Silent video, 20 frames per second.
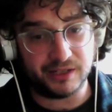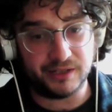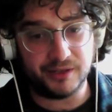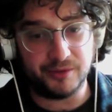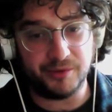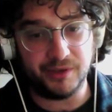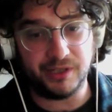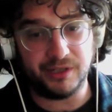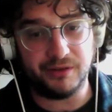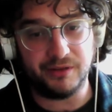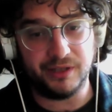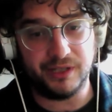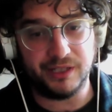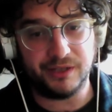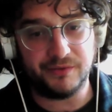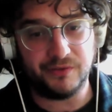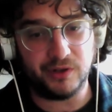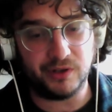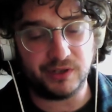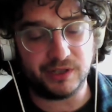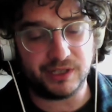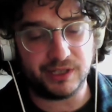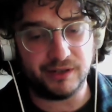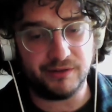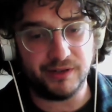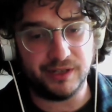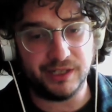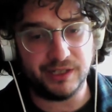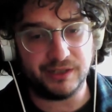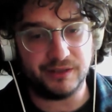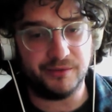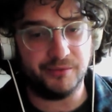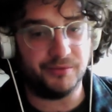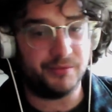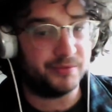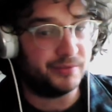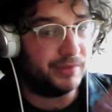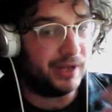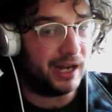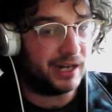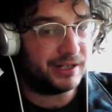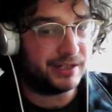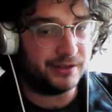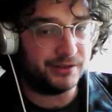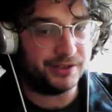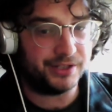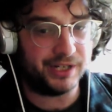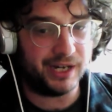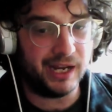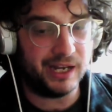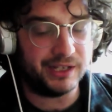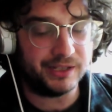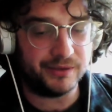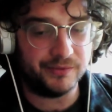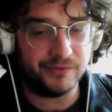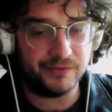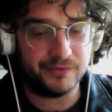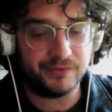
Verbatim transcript: to be doing this vlog series and actually share some,